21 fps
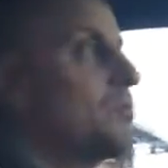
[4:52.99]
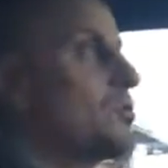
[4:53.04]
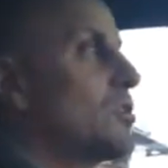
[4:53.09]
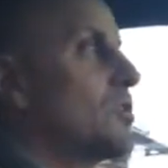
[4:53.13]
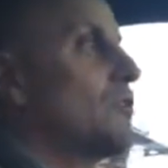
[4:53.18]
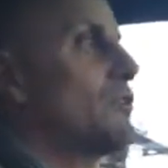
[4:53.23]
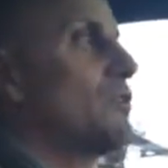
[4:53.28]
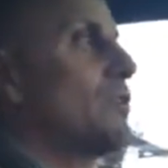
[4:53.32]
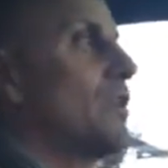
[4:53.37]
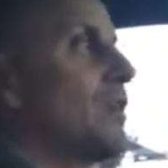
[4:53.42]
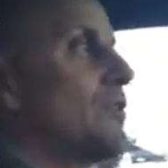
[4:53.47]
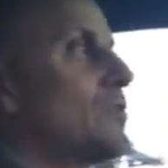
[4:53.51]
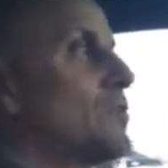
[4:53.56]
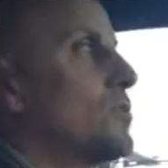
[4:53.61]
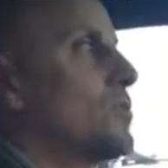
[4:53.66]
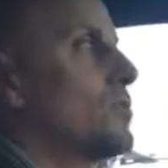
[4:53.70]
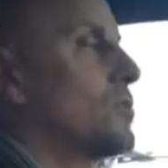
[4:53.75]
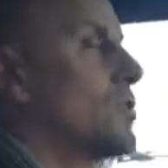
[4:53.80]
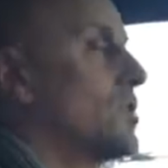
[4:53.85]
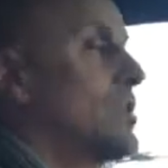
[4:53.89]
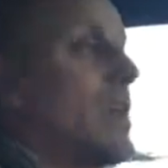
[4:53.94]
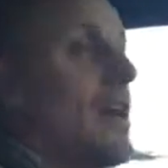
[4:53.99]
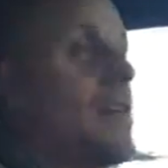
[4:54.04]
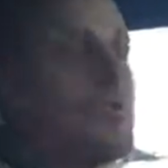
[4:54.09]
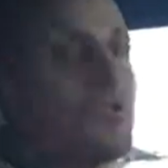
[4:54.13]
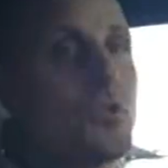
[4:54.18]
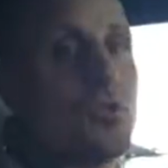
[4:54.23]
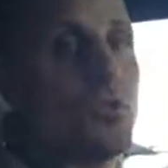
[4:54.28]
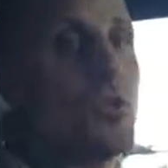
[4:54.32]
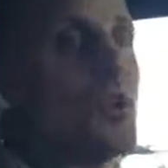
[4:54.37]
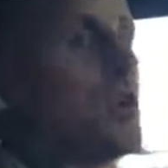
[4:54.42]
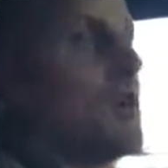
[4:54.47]
She didn't have
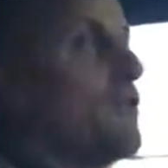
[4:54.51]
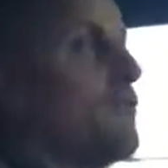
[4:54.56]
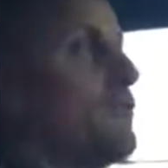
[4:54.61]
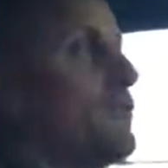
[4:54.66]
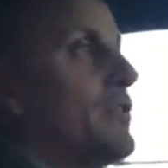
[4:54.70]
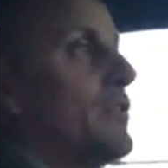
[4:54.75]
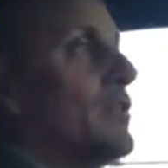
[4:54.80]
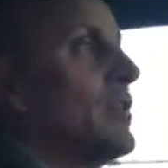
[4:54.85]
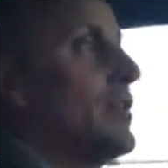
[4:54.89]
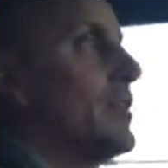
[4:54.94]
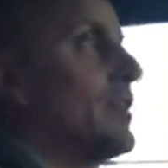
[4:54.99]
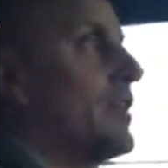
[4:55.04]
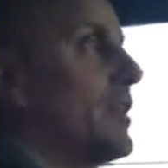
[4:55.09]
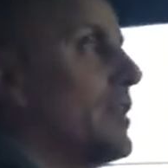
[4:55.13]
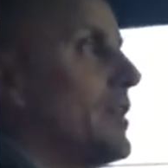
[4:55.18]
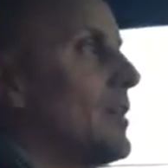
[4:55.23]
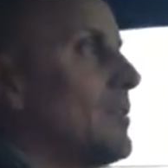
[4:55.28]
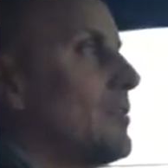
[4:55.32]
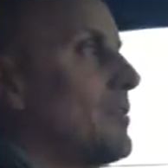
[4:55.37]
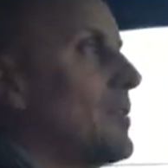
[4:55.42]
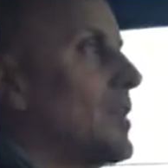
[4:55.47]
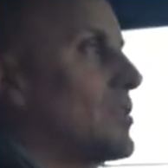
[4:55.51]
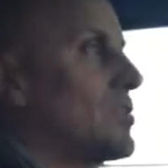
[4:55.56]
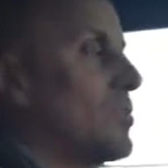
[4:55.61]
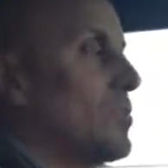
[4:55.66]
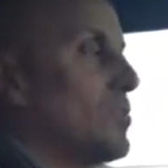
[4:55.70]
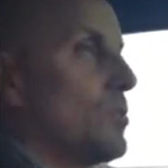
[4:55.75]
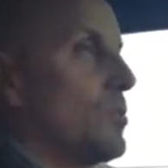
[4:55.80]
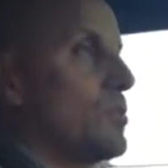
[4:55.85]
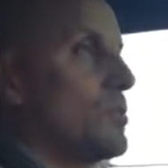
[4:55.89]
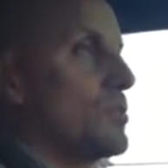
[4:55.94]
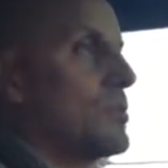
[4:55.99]
to feel that she
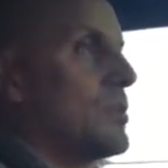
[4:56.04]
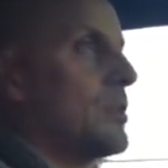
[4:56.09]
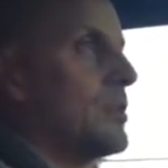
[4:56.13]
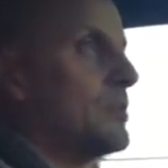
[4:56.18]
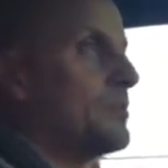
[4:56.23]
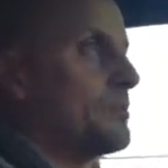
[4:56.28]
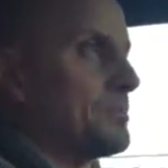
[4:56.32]
was